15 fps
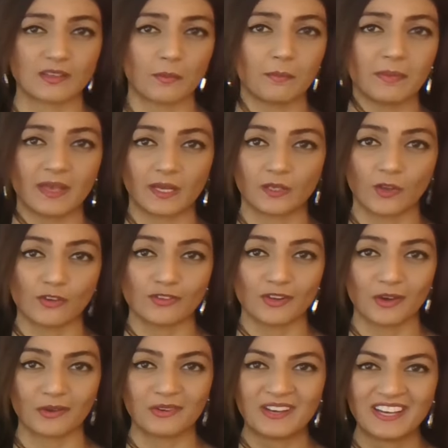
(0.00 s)
is a big
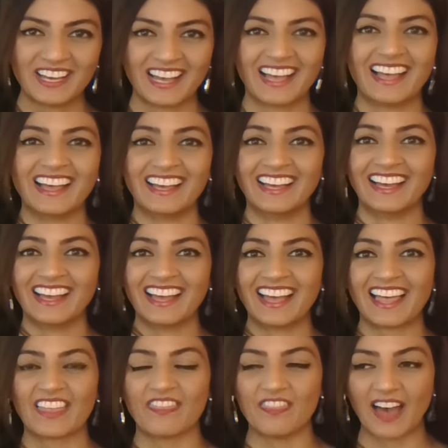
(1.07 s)
no-no.
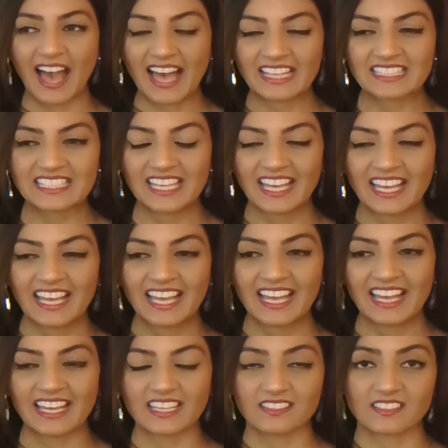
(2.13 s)
That
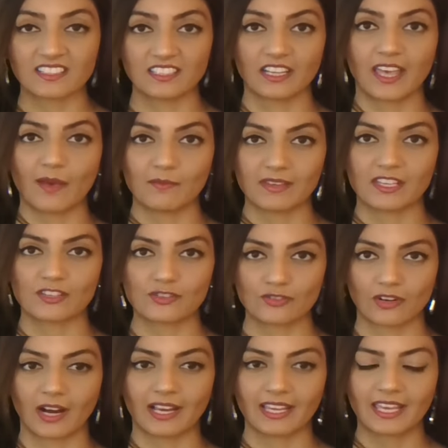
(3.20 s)
is going to get me a
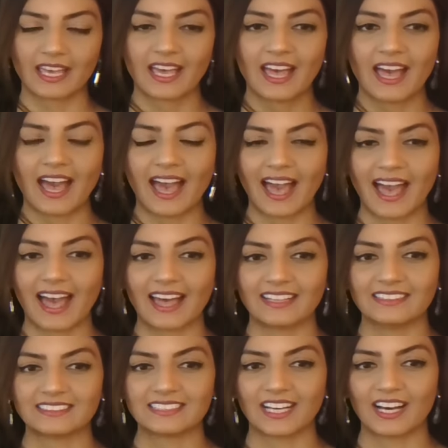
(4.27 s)
strike.
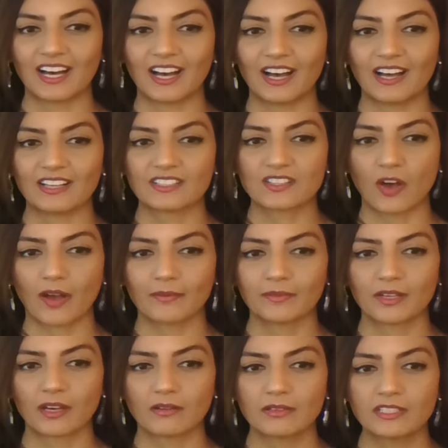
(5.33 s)
And so
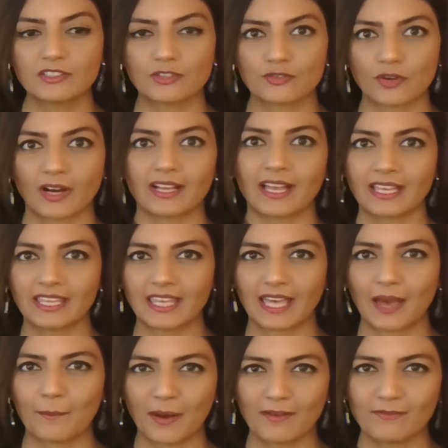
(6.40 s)
I'm going to try and
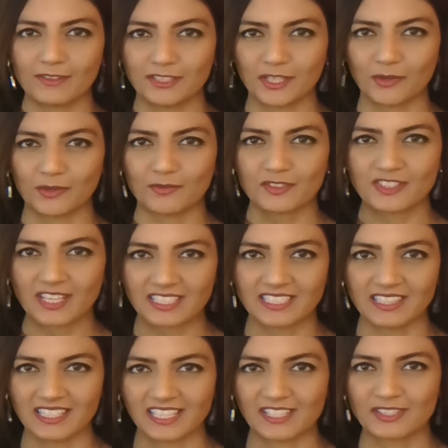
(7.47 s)
get my video of
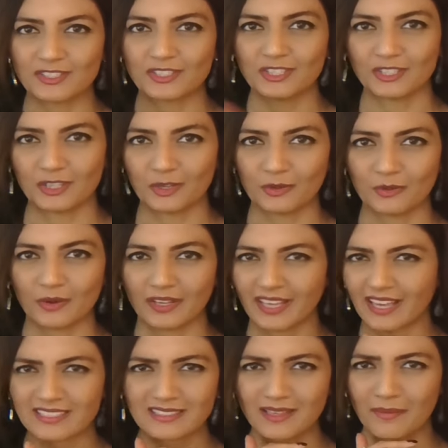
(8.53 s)
Suddenly to you,
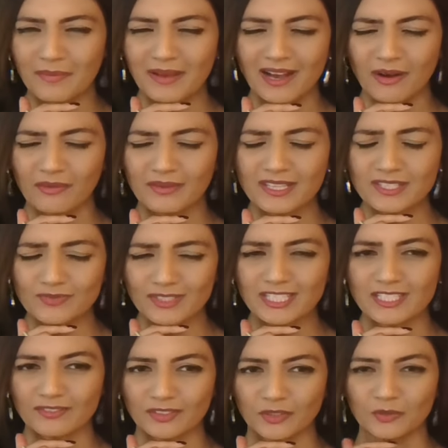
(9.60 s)
okay, somehow. It's
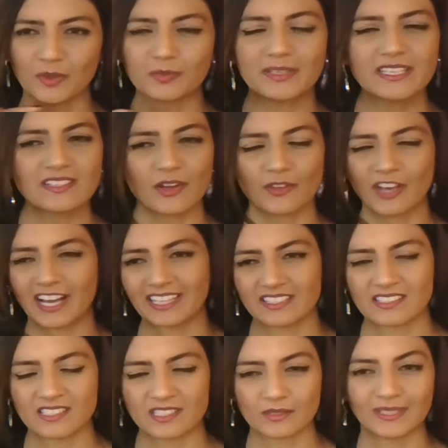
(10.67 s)
really difficult, but please know that I
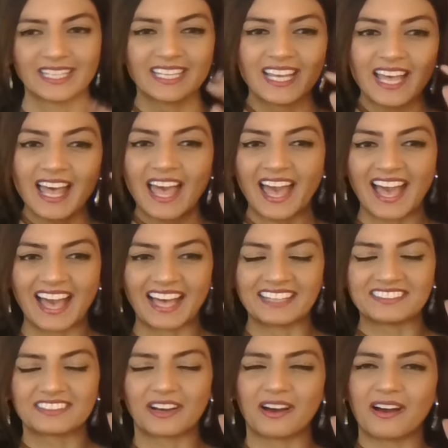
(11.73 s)
listen to it.
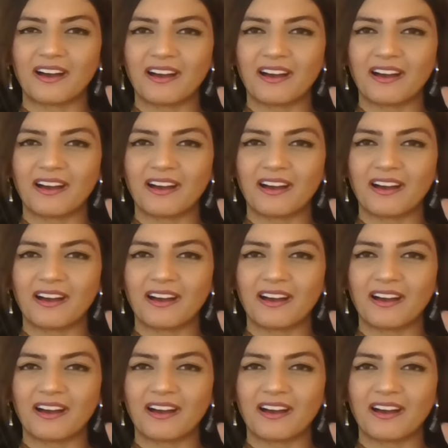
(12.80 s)
And